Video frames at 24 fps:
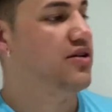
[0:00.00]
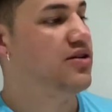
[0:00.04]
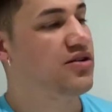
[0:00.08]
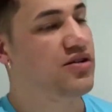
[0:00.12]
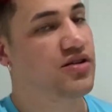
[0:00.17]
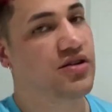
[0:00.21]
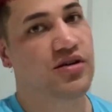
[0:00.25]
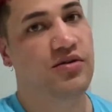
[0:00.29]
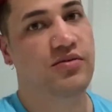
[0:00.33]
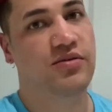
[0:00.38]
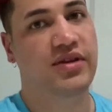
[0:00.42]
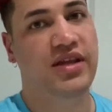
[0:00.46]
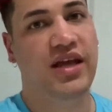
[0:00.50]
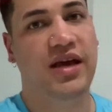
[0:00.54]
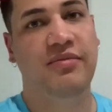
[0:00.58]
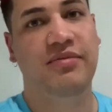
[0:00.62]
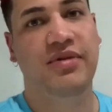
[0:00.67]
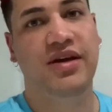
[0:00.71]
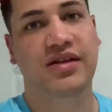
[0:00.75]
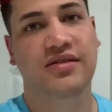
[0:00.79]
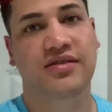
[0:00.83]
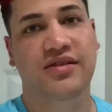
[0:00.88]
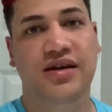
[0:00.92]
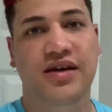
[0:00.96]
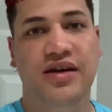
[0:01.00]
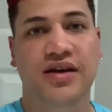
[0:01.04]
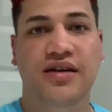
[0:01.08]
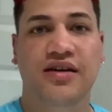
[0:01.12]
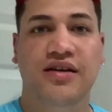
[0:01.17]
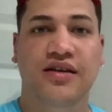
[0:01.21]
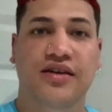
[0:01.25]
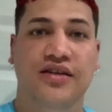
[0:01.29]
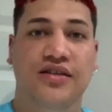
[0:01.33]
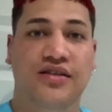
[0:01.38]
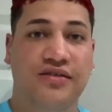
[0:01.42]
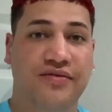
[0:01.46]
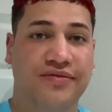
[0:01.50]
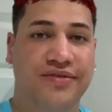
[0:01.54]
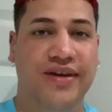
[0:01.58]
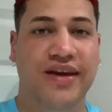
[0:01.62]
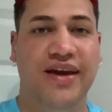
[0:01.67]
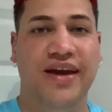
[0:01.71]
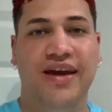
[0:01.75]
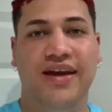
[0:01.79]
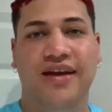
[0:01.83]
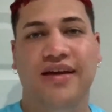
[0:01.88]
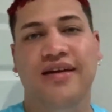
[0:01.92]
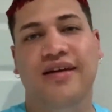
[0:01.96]
So with that being said, don't
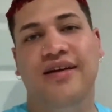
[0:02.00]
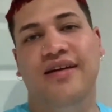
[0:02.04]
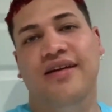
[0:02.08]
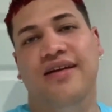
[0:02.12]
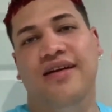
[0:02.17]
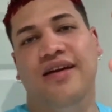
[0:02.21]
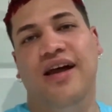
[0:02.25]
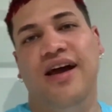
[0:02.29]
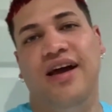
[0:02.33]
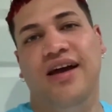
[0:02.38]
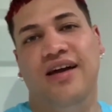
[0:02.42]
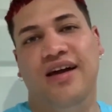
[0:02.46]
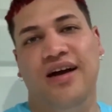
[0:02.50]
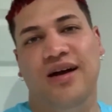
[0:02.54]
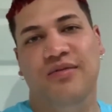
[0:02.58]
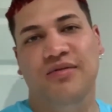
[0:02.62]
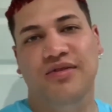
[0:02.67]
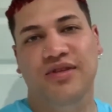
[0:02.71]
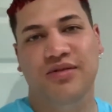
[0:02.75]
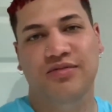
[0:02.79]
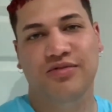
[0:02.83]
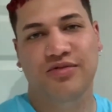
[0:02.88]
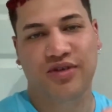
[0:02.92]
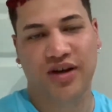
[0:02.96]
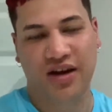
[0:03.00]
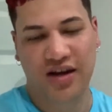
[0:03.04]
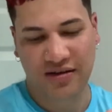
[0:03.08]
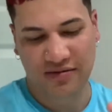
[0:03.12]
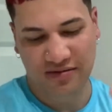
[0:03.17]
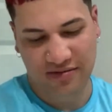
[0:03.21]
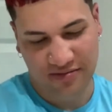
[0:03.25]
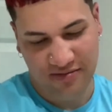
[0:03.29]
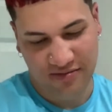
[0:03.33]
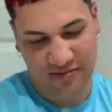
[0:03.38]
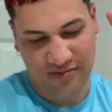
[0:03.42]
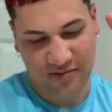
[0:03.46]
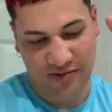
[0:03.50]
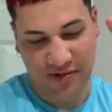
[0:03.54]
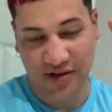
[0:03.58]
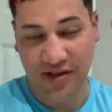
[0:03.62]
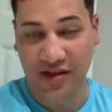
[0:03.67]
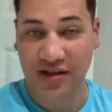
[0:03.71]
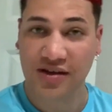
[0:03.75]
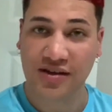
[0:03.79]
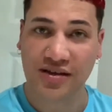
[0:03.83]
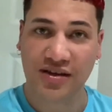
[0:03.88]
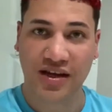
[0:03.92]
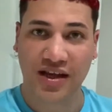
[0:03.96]
forget, like, comment, subscribe. We'll
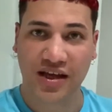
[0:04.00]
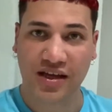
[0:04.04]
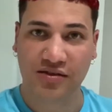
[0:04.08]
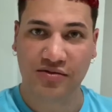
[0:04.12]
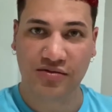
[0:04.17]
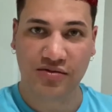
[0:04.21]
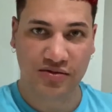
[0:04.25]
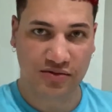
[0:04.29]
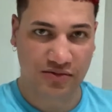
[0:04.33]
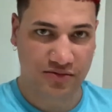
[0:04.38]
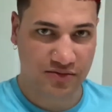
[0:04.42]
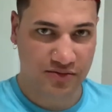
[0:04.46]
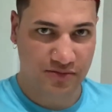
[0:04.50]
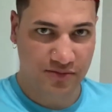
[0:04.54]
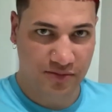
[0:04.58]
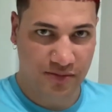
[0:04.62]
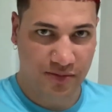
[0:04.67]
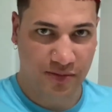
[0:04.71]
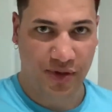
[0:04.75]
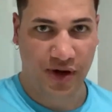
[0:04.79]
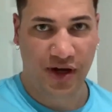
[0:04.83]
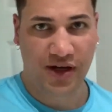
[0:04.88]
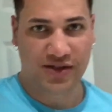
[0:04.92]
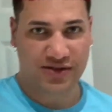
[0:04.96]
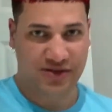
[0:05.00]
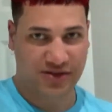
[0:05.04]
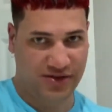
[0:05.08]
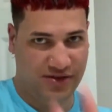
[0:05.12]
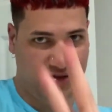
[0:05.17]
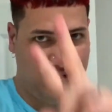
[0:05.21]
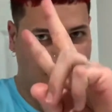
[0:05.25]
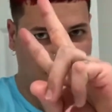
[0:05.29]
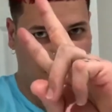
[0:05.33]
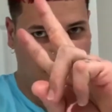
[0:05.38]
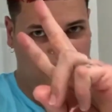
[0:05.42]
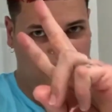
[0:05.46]
see you on the next one. Peace.